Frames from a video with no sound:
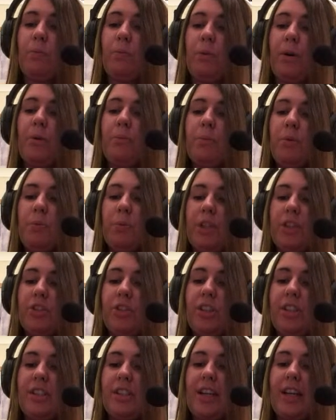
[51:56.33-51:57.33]
moment when
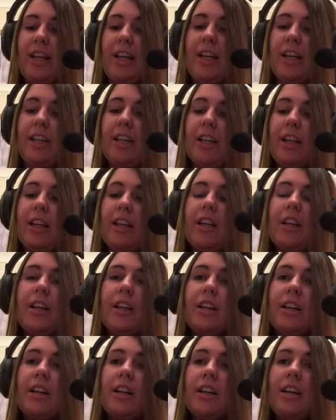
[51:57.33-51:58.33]
she's like,
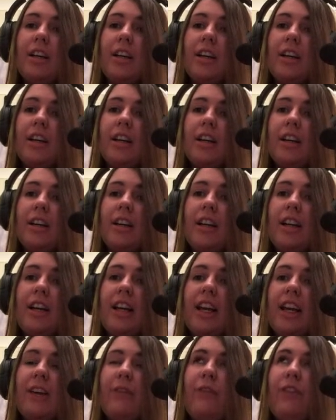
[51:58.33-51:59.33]

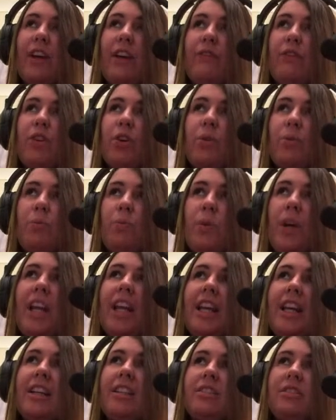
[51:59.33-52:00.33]
if you're
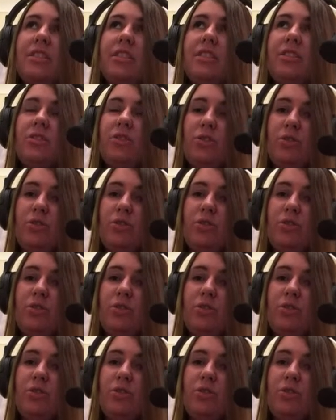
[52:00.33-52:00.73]
willing to